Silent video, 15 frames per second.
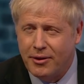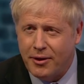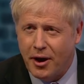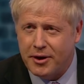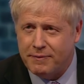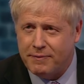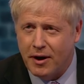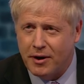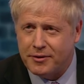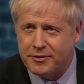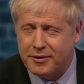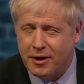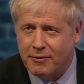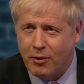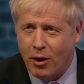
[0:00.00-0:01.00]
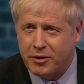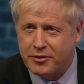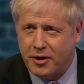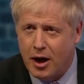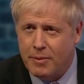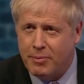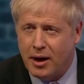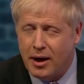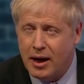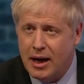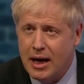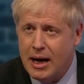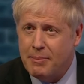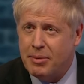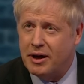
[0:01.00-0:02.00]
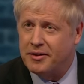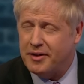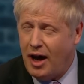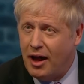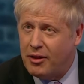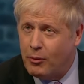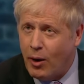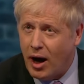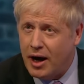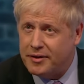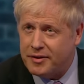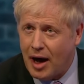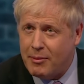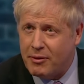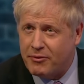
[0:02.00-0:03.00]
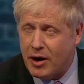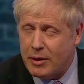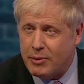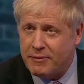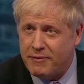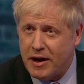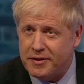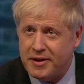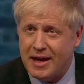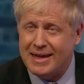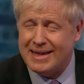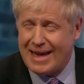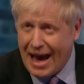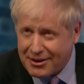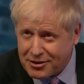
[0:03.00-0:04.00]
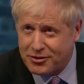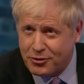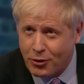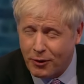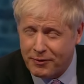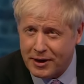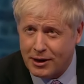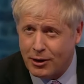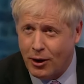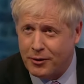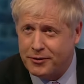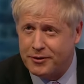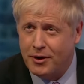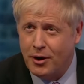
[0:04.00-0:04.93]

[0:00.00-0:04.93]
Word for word: 31st of October because otherwise, I'm afraid we face a catastrophic loss